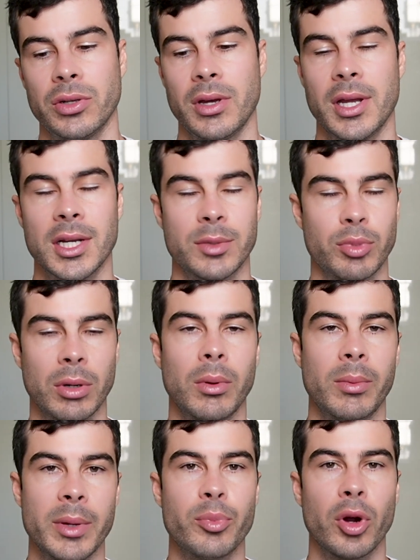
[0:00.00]
and it's
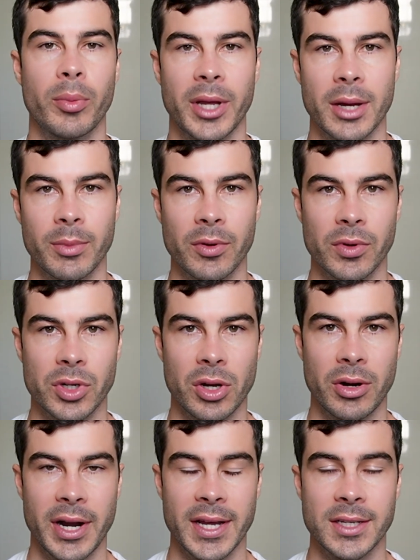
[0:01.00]
probably propping up your return
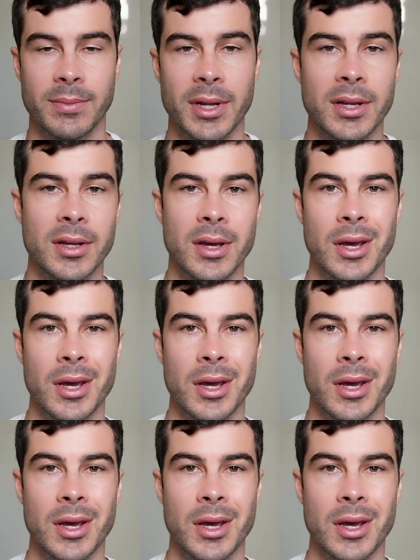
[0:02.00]
on ad spend.